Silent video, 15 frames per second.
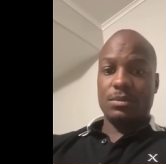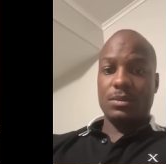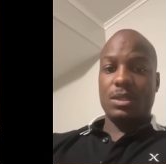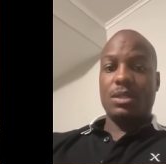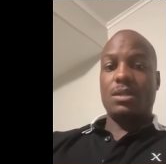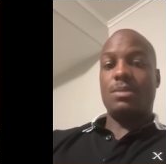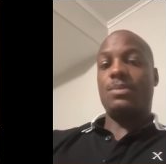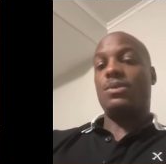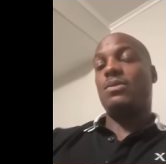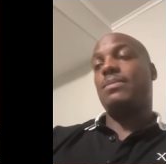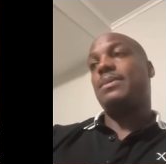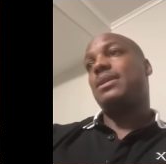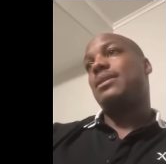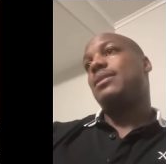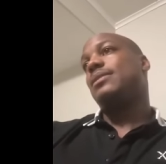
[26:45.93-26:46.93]
Come on,
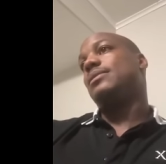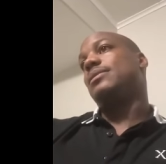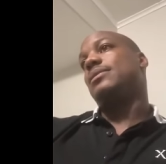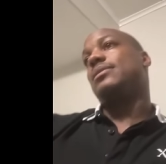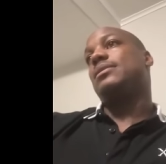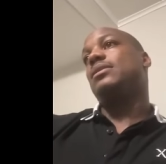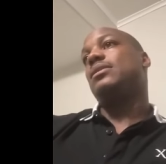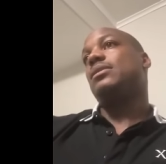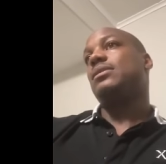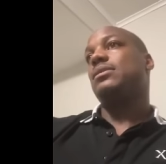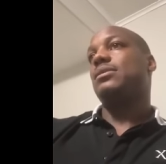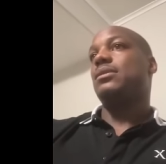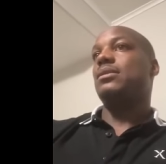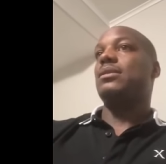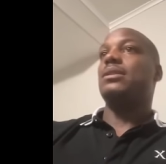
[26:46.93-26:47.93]
man.
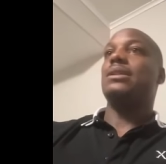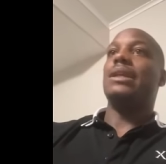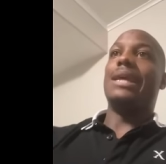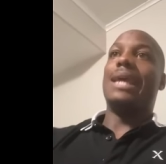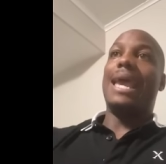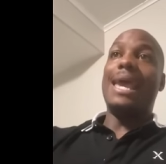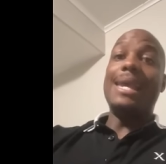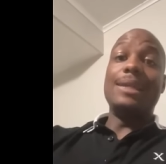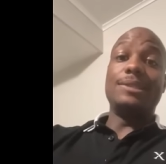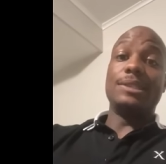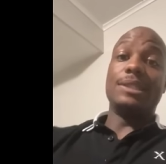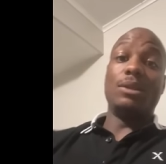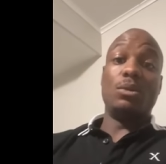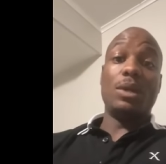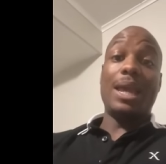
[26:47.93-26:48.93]
And Angel
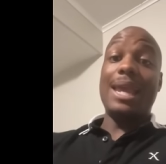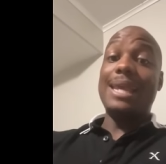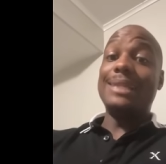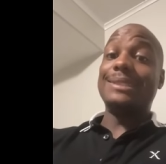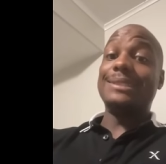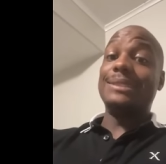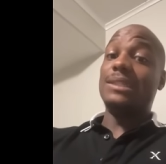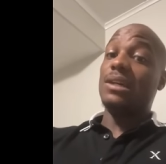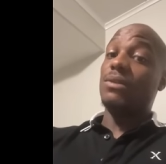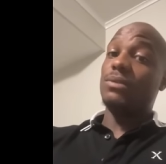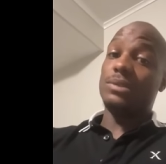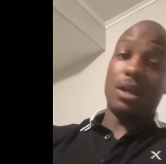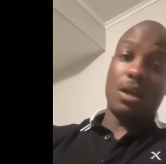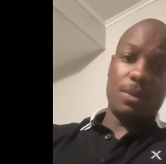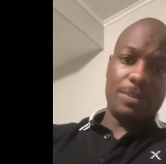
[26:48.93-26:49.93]
don't, Angel never
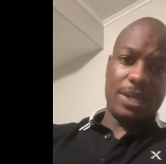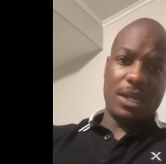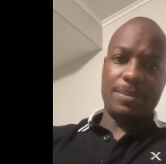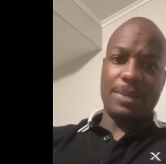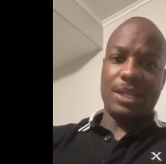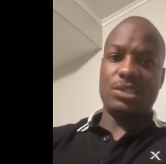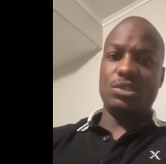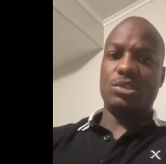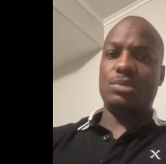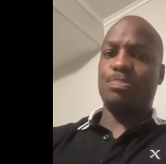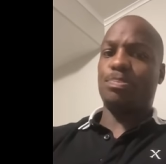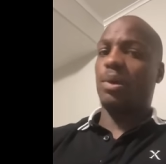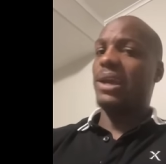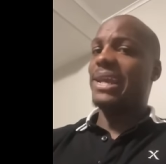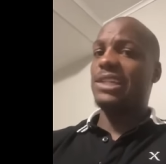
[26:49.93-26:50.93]
talk bad about you. She
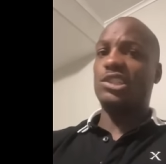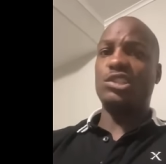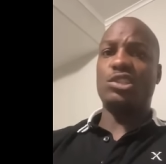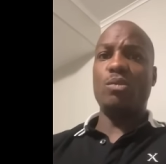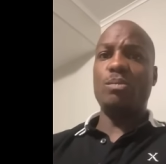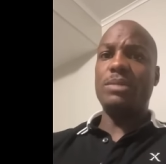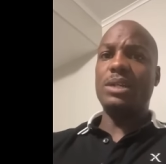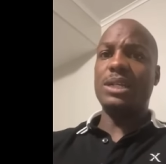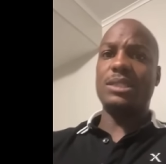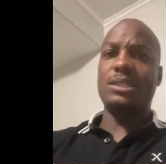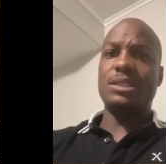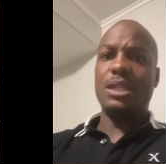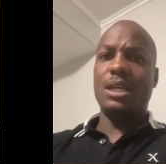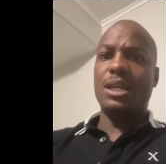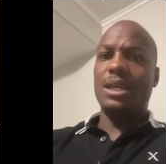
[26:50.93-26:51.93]
praise you so much.
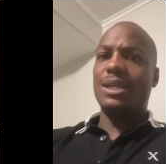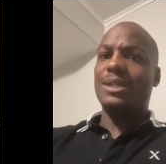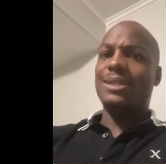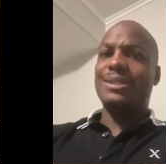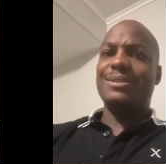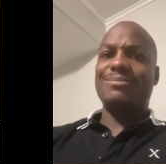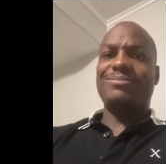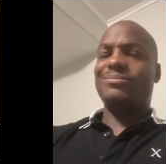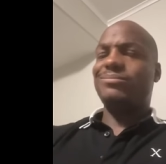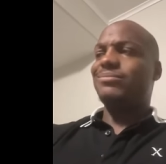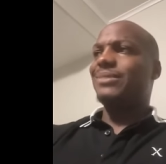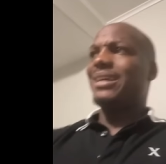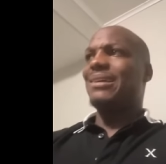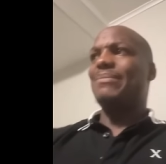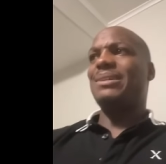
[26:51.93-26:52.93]
You know what
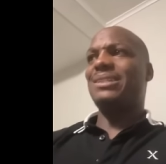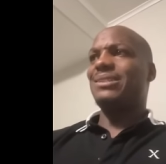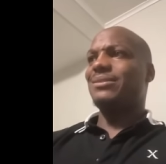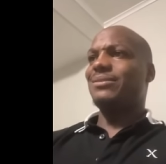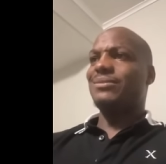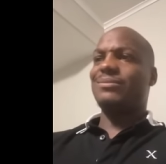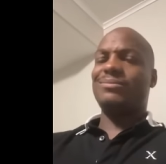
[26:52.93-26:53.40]
I mean?